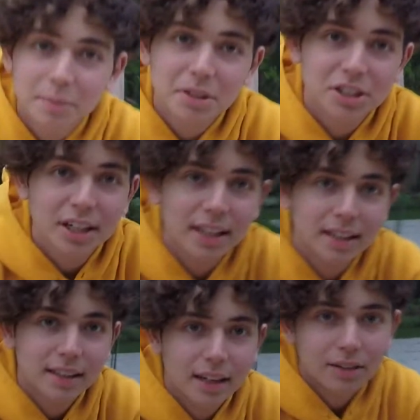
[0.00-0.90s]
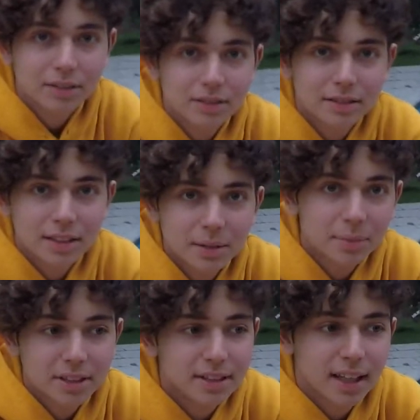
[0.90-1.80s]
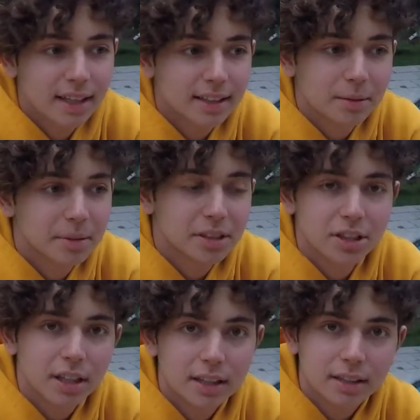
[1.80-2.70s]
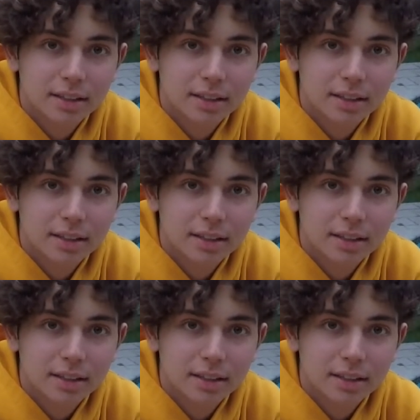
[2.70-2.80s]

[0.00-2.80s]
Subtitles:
It's gonna be shaky now. It's gonna be just a little bit shaky.